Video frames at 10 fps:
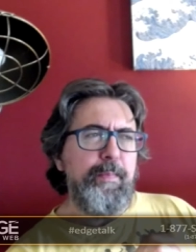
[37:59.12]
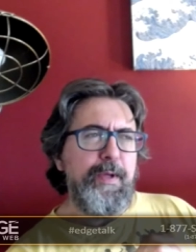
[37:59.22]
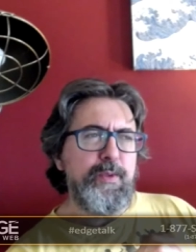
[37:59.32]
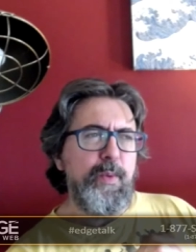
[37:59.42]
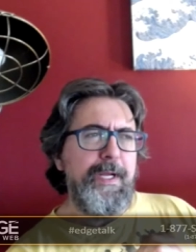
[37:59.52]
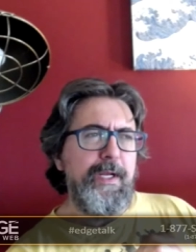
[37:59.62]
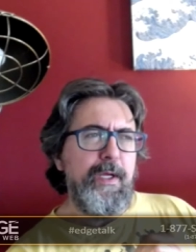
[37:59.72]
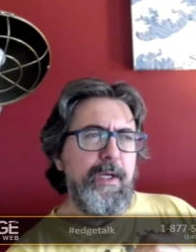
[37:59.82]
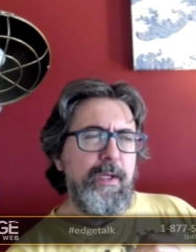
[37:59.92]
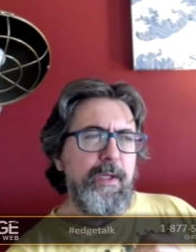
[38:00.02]
best way
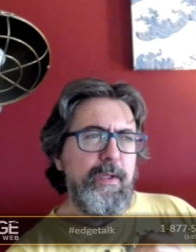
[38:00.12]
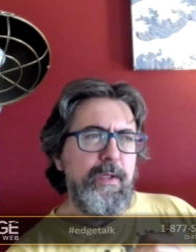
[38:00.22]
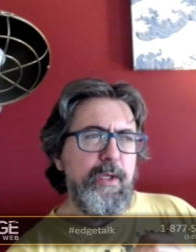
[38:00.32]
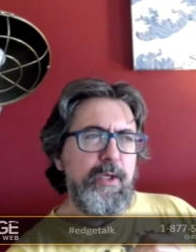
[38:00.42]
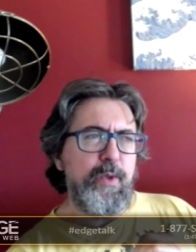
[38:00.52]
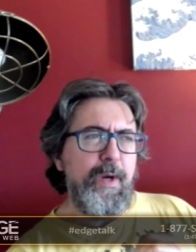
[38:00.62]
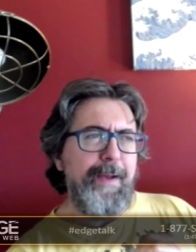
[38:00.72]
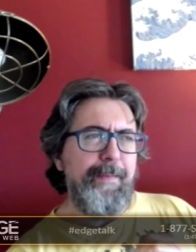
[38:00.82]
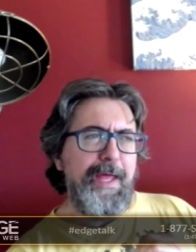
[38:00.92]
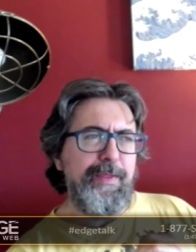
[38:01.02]
to
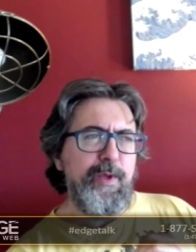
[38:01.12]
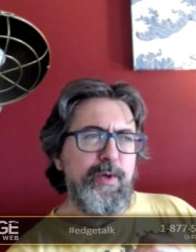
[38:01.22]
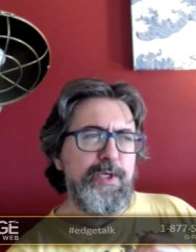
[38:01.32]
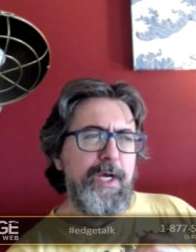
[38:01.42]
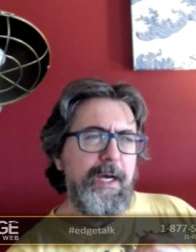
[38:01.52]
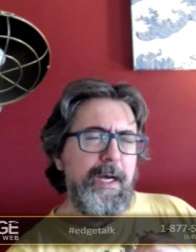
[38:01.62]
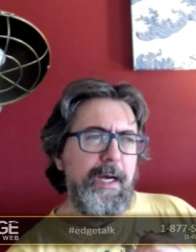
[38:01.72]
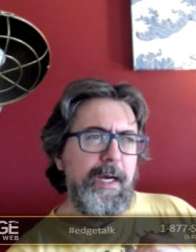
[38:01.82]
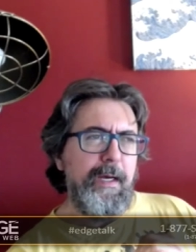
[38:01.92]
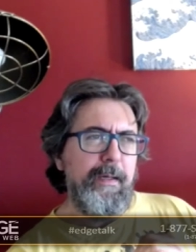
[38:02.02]
describe that. There's a
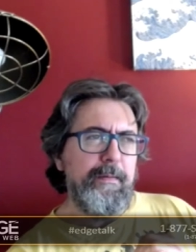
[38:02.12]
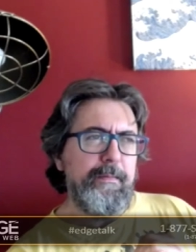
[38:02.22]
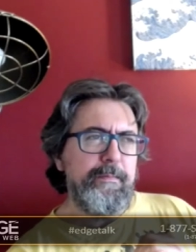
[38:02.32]
uh,